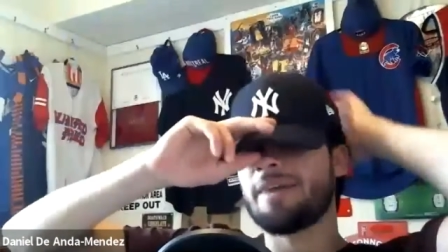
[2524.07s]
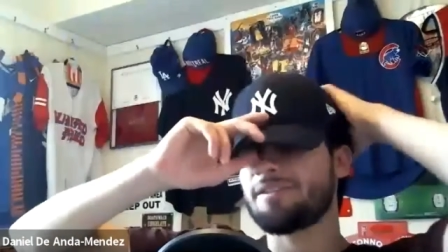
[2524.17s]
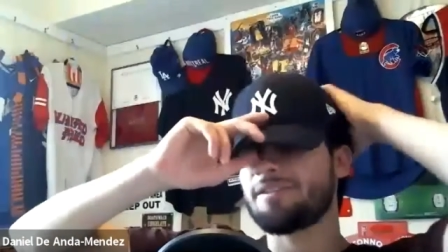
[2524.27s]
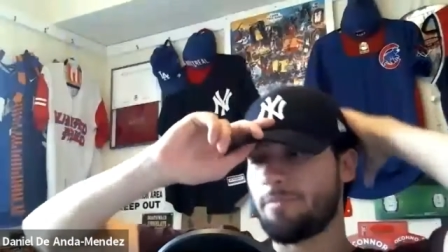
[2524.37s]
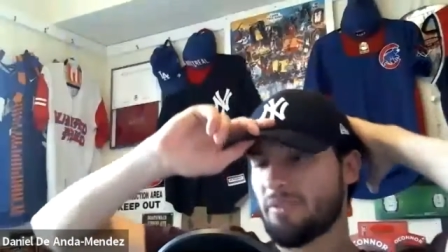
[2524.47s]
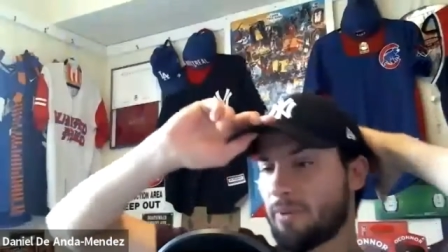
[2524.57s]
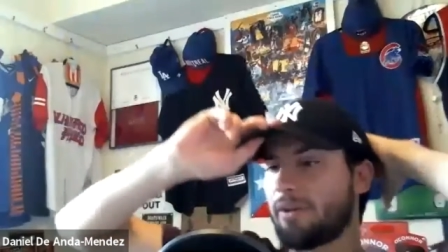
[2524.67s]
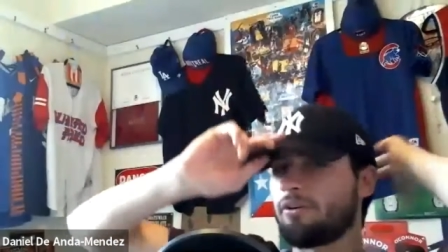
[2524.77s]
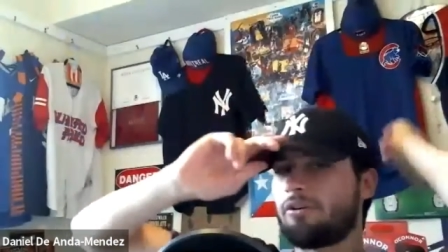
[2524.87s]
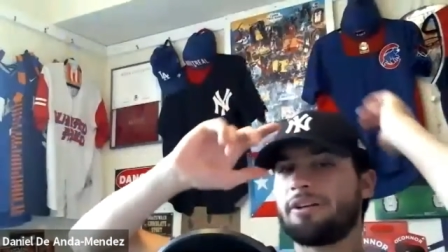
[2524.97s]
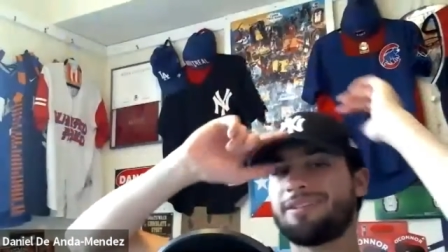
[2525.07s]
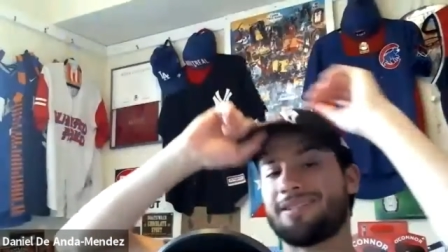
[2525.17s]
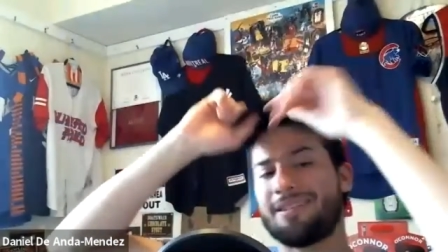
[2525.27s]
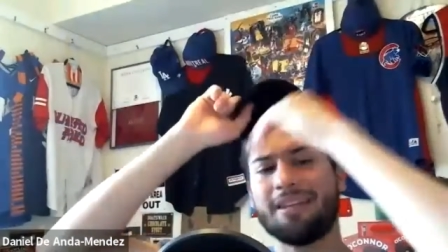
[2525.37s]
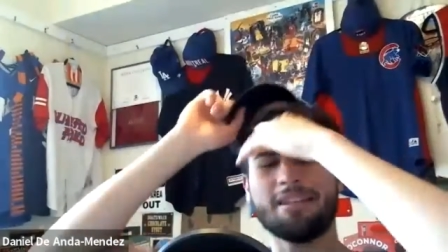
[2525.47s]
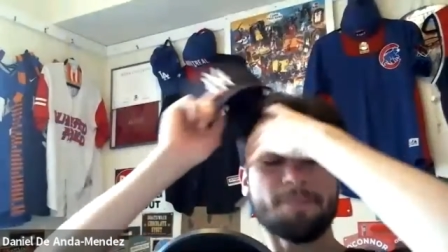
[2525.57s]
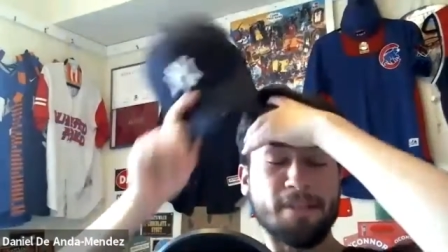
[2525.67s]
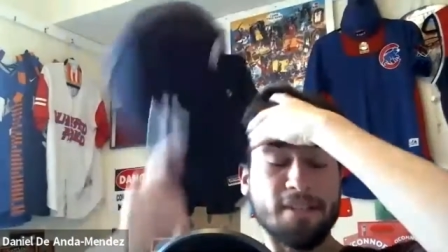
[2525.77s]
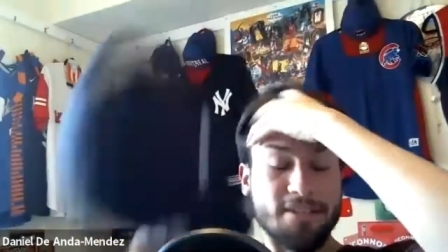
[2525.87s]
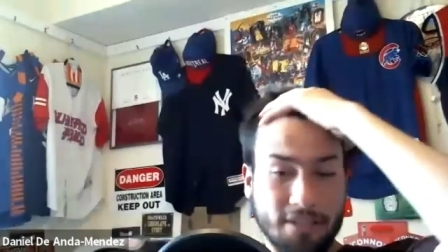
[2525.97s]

matchup, it's very hard to say this because